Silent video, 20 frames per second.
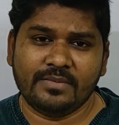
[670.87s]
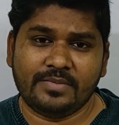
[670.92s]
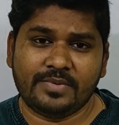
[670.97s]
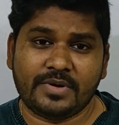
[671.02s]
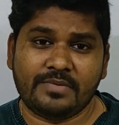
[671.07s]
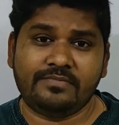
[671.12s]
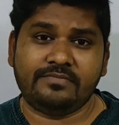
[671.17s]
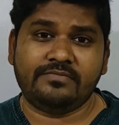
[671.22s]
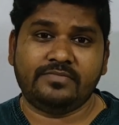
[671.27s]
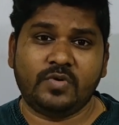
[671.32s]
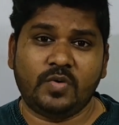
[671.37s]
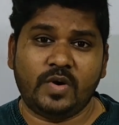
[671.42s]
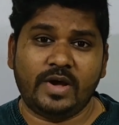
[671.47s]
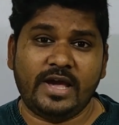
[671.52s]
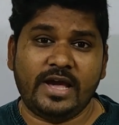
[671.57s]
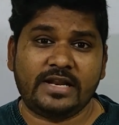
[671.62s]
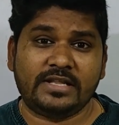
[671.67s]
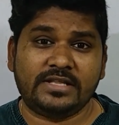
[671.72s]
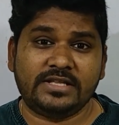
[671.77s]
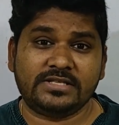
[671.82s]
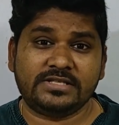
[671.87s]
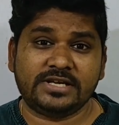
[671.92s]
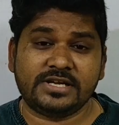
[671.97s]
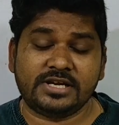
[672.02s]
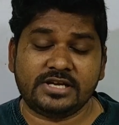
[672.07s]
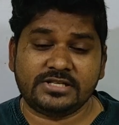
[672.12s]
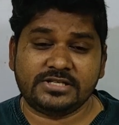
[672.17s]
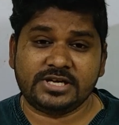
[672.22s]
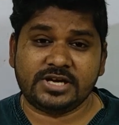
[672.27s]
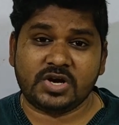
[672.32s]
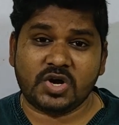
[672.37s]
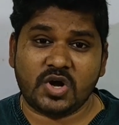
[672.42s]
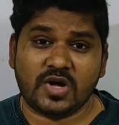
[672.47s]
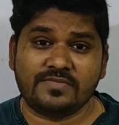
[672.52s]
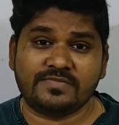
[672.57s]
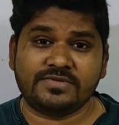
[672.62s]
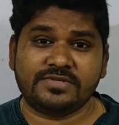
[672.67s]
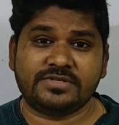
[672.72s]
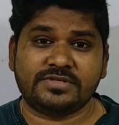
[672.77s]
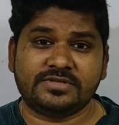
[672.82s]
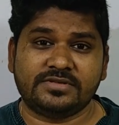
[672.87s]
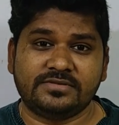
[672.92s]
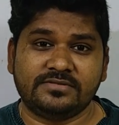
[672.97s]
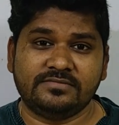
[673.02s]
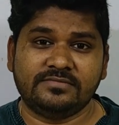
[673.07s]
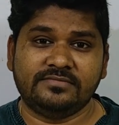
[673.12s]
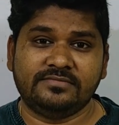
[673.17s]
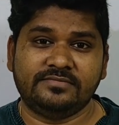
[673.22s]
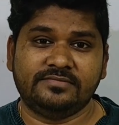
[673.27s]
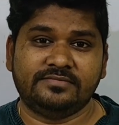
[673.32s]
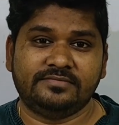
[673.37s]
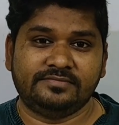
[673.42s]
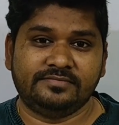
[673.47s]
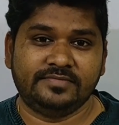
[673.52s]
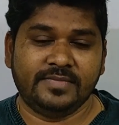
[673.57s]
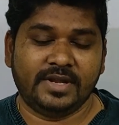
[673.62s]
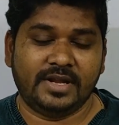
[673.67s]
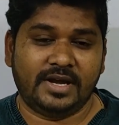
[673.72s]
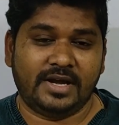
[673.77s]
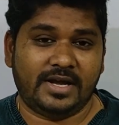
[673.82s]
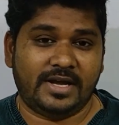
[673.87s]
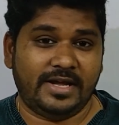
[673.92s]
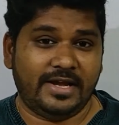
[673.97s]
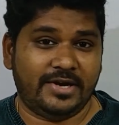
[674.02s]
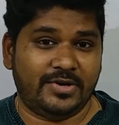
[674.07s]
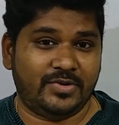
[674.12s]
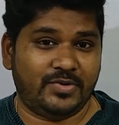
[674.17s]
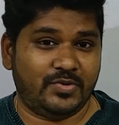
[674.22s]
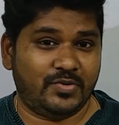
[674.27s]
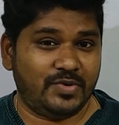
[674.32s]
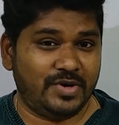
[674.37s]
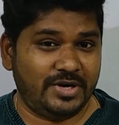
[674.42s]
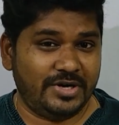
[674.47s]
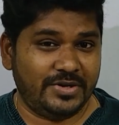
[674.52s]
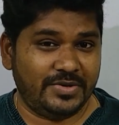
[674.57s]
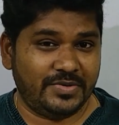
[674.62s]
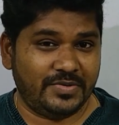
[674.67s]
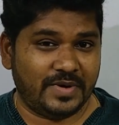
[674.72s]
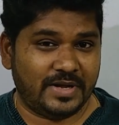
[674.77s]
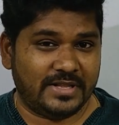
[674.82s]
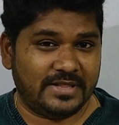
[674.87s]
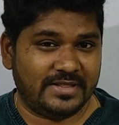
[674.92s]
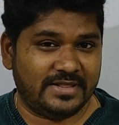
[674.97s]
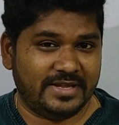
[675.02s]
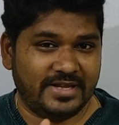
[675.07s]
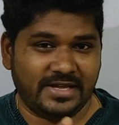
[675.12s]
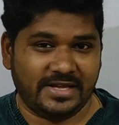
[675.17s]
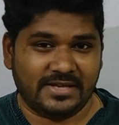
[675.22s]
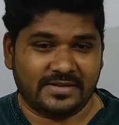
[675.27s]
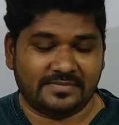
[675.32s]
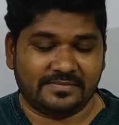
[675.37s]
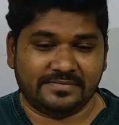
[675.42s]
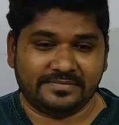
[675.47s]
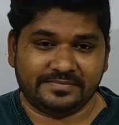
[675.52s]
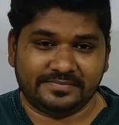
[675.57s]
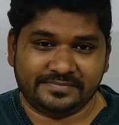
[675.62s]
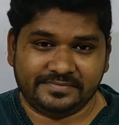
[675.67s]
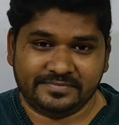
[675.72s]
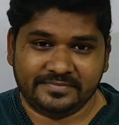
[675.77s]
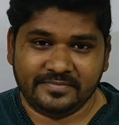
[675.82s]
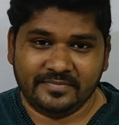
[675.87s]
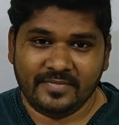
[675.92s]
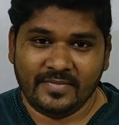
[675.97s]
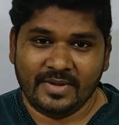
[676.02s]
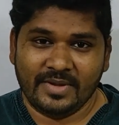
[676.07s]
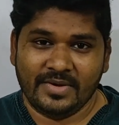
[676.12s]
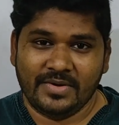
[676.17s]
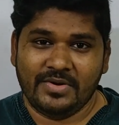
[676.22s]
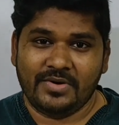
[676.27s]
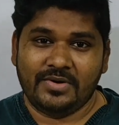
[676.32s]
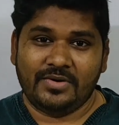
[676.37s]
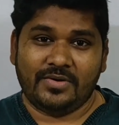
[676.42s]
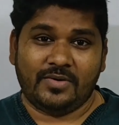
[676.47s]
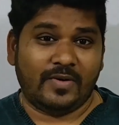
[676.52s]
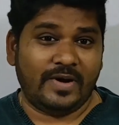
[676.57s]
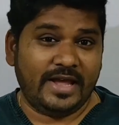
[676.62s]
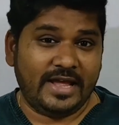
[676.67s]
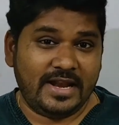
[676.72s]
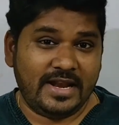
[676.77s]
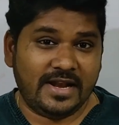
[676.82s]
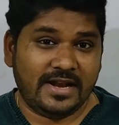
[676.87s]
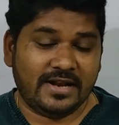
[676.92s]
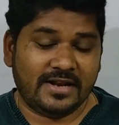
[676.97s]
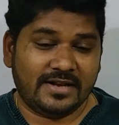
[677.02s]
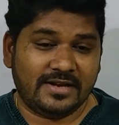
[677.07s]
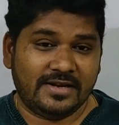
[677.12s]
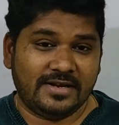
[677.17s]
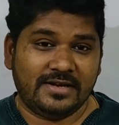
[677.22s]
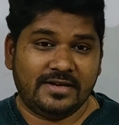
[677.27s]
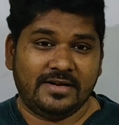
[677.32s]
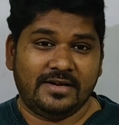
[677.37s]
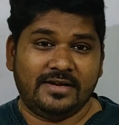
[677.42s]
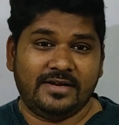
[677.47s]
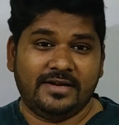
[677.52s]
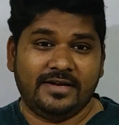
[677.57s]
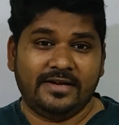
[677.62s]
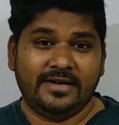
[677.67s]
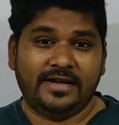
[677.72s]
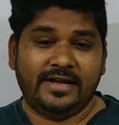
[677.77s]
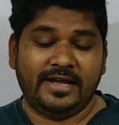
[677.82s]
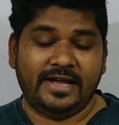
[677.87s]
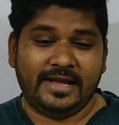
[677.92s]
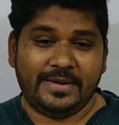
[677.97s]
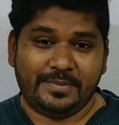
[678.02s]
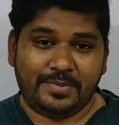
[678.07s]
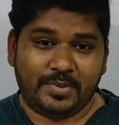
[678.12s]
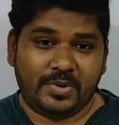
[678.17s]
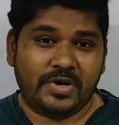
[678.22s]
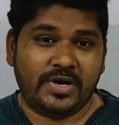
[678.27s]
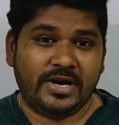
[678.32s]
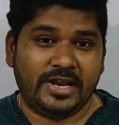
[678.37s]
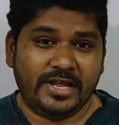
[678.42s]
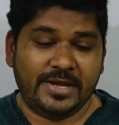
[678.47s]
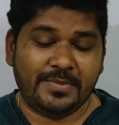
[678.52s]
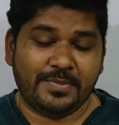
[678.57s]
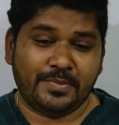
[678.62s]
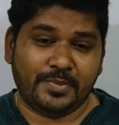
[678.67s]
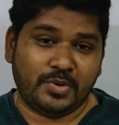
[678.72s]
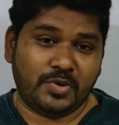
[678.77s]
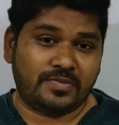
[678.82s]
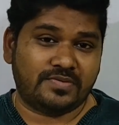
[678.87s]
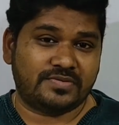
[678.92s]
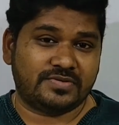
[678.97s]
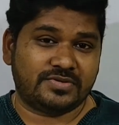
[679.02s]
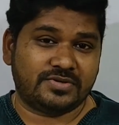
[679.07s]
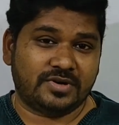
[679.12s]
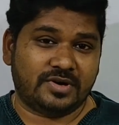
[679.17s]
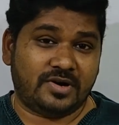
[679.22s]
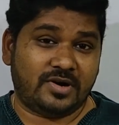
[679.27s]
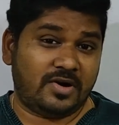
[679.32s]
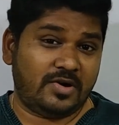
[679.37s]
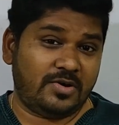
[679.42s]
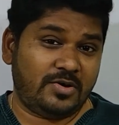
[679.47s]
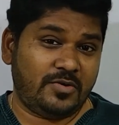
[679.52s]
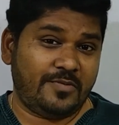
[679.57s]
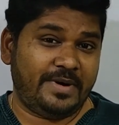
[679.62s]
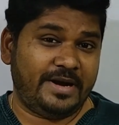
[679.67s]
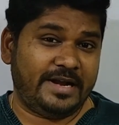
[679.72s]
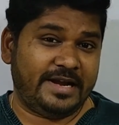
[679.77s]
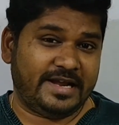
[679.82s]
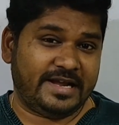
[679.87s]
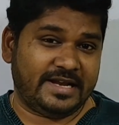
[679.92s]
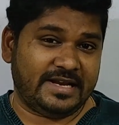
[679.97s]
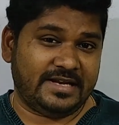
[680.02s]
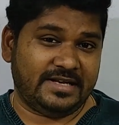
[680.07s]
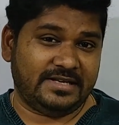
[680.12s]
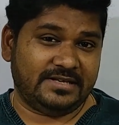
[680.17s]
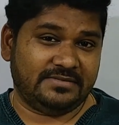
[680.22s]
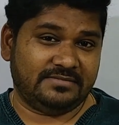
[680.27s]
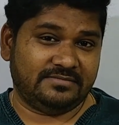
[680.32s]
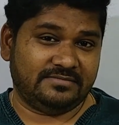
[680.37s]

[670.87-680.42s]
From where this energy comes? I have told you one thing. When a body moves automatically,